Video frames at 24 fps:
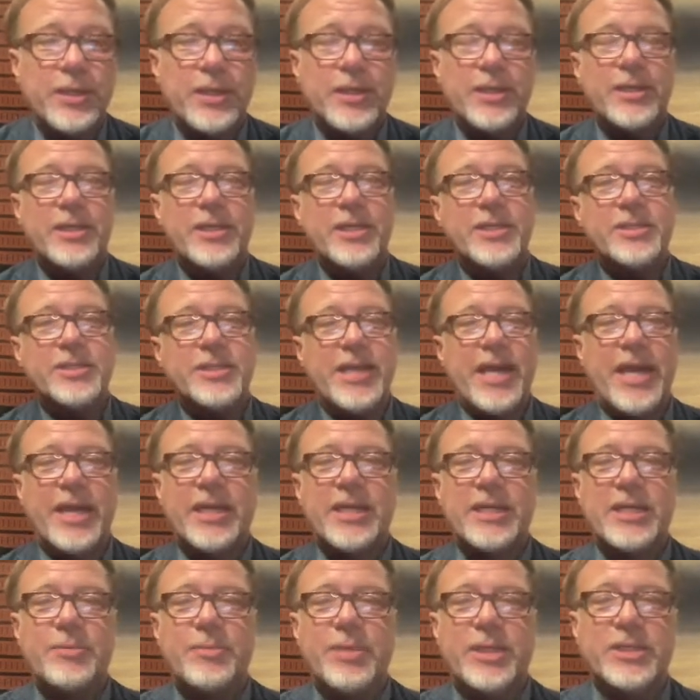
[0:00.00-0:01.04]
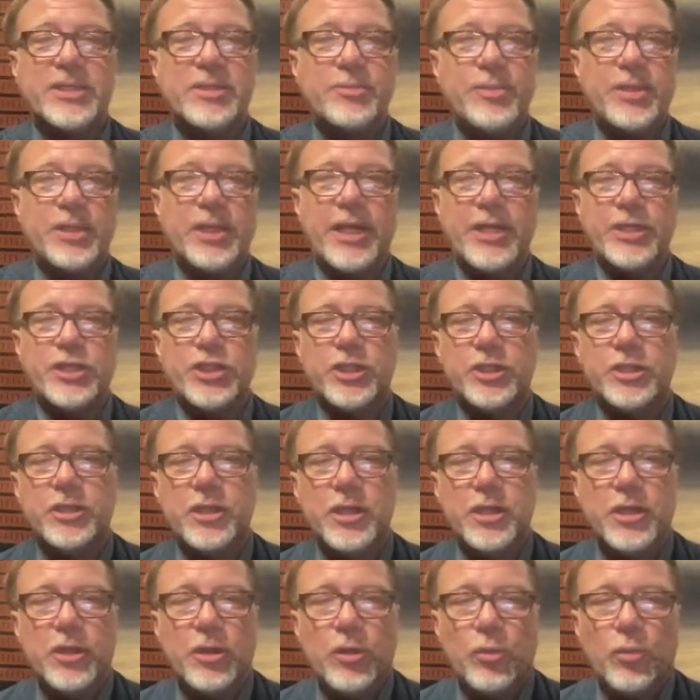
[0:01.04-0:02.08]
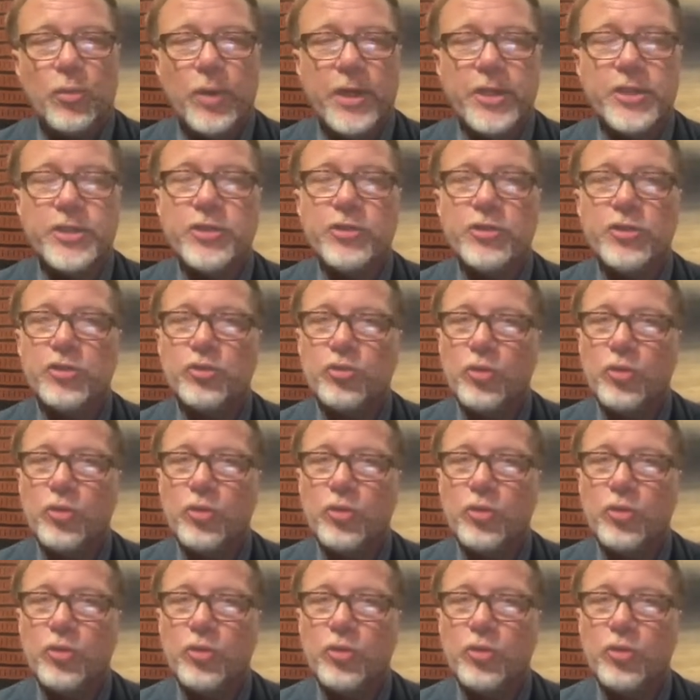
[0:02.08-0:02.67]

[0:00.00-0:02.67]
is an academic simulation where students